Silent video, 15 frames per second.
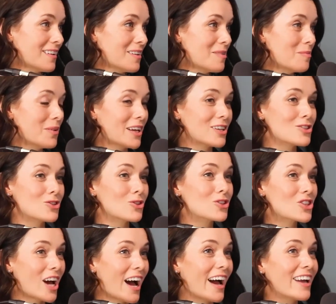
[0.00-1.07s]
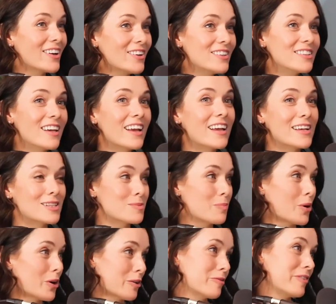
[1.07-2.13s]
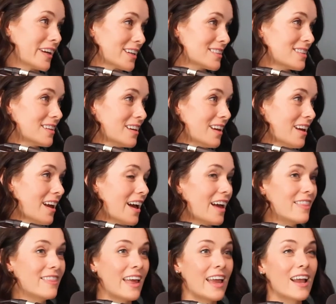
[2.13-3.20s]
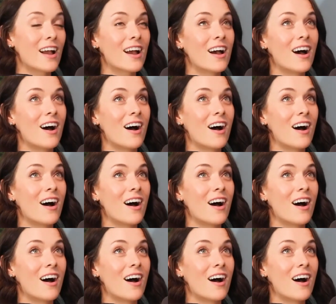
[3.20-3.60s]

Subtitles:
Yeah. Because your child is perfect and they